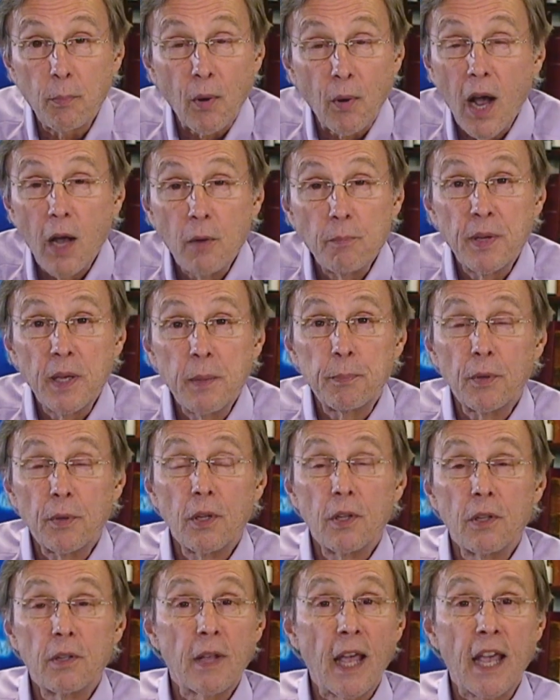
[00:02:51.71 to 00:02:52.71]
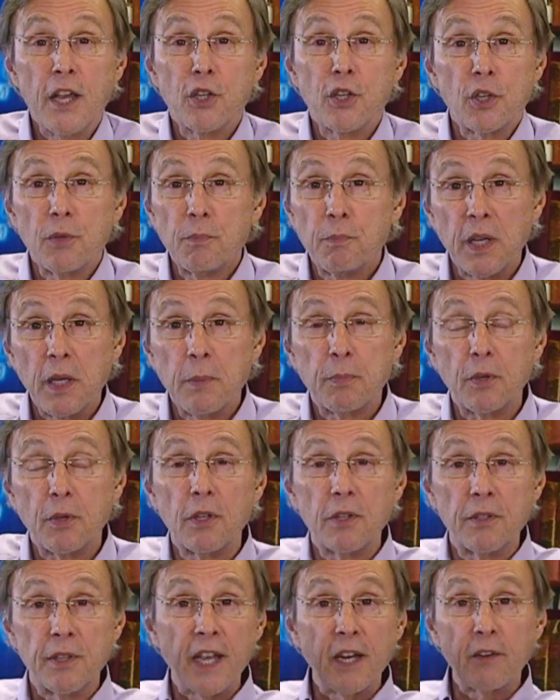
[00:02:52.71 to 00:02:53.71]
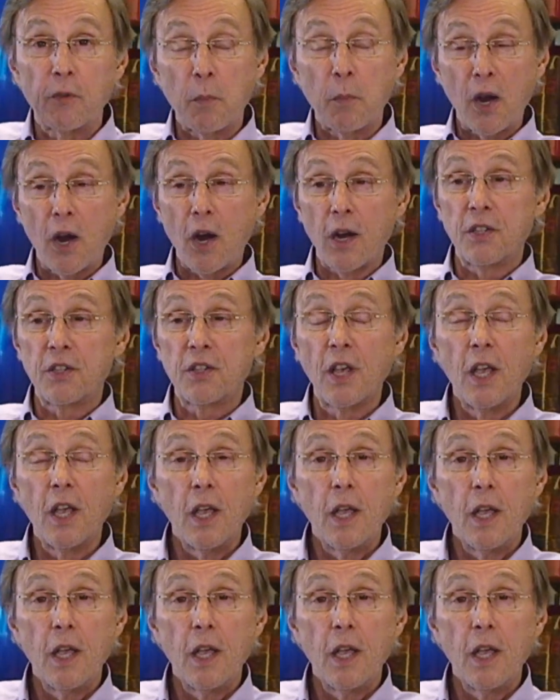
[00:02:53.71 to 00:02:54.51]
brown people, Asian people, Native Americans.